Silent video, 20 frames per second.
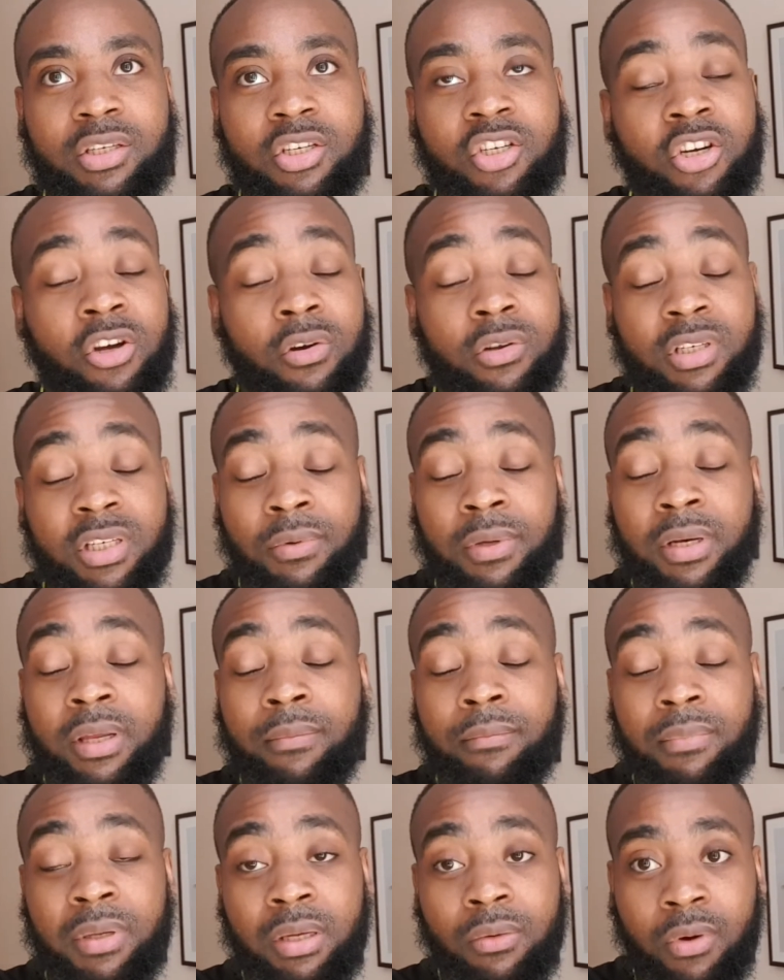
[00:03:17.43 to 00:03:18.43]
Chelsea, we
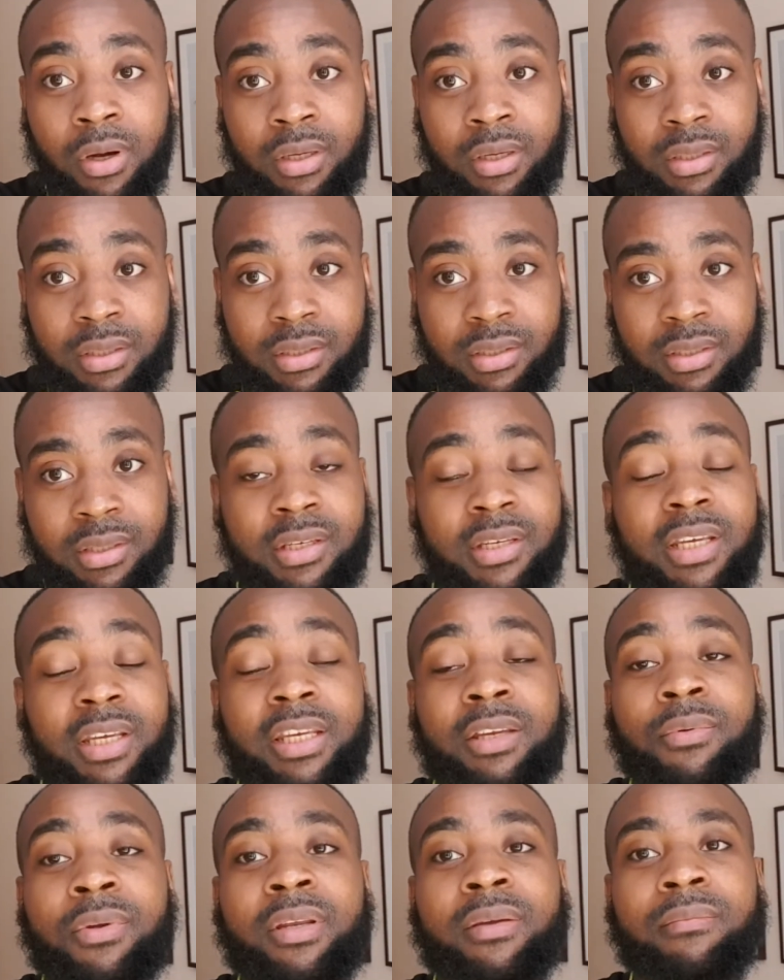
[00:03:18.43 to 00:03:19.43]
didn't beat once.
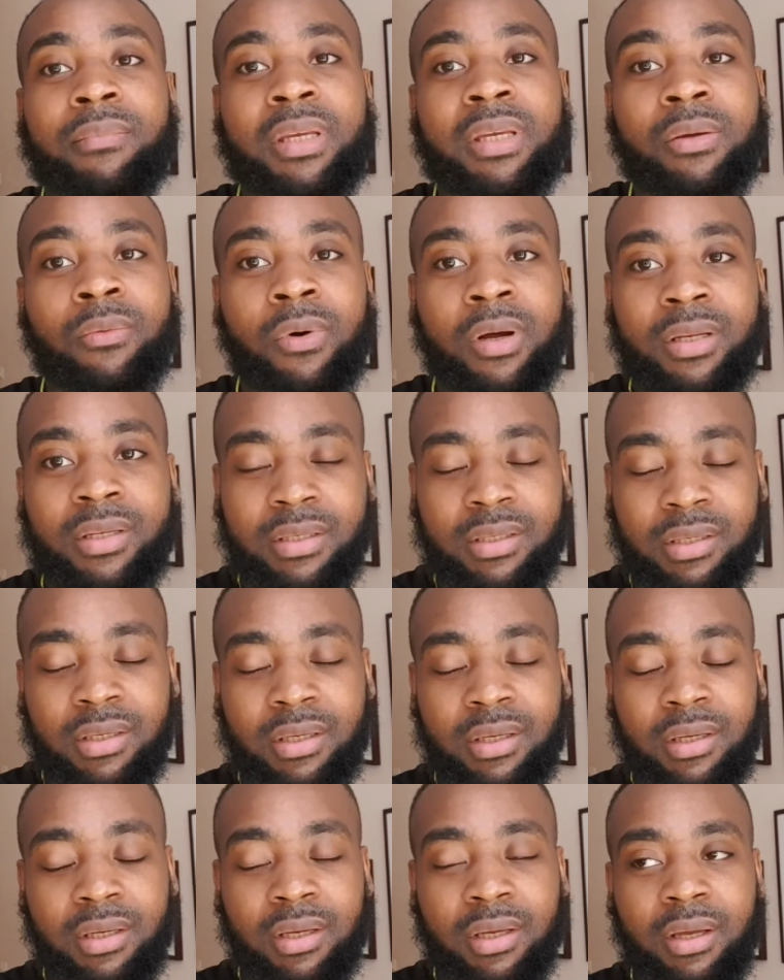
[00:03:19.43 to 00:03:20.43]
City, we didn't beat once.
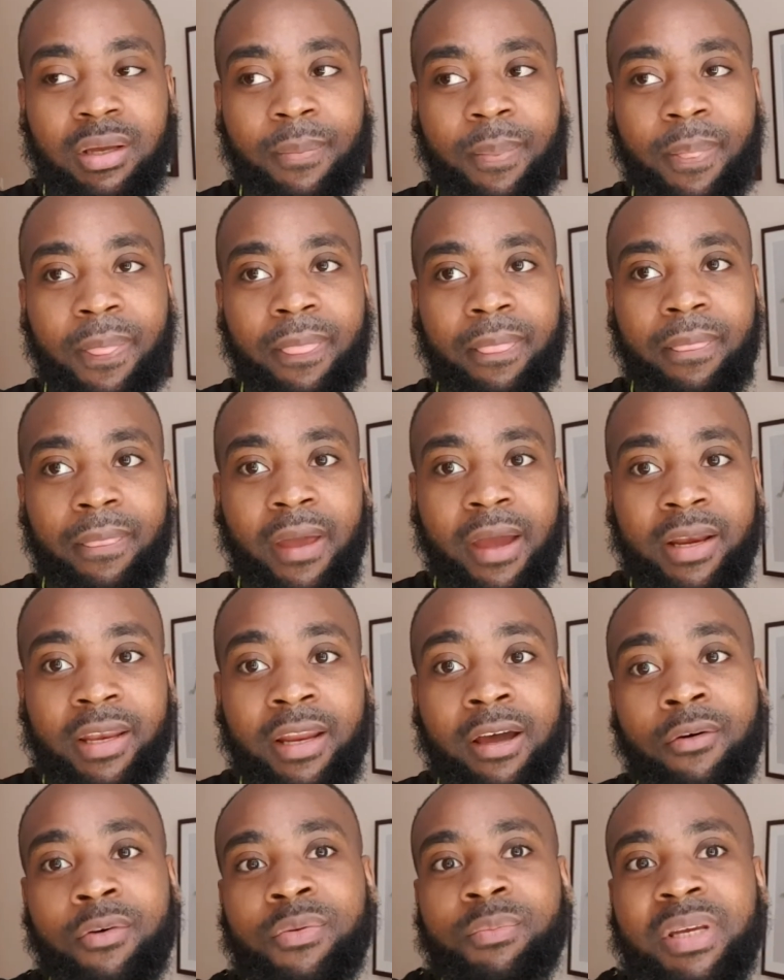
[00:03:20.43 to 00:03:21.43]
And
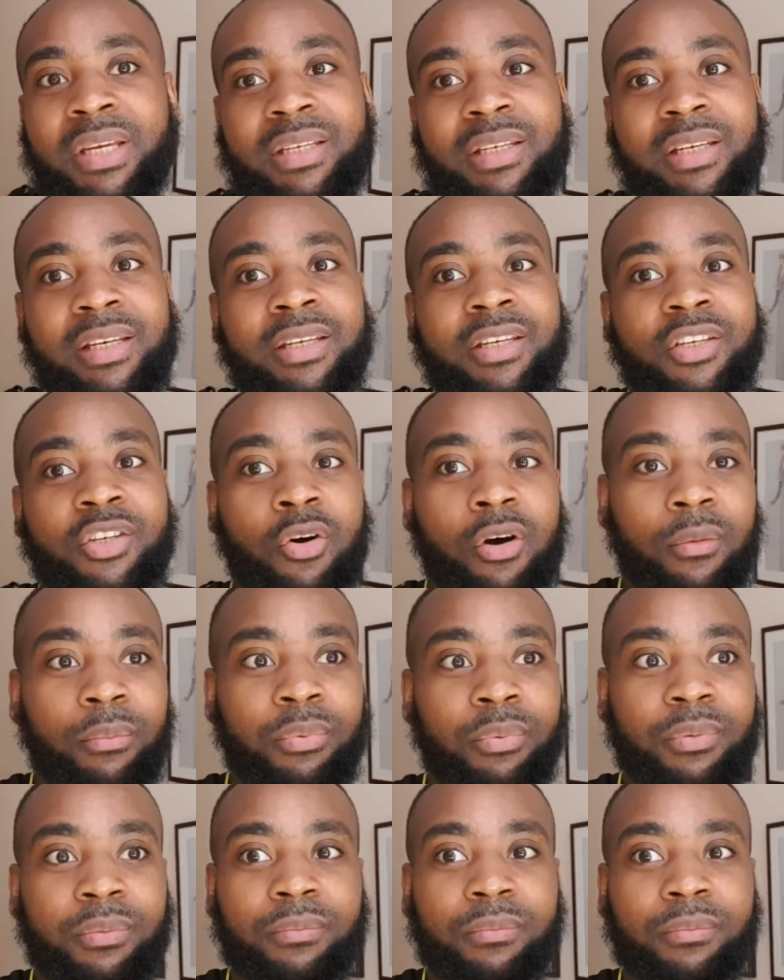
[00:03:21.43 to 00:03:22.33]
that was basically the top,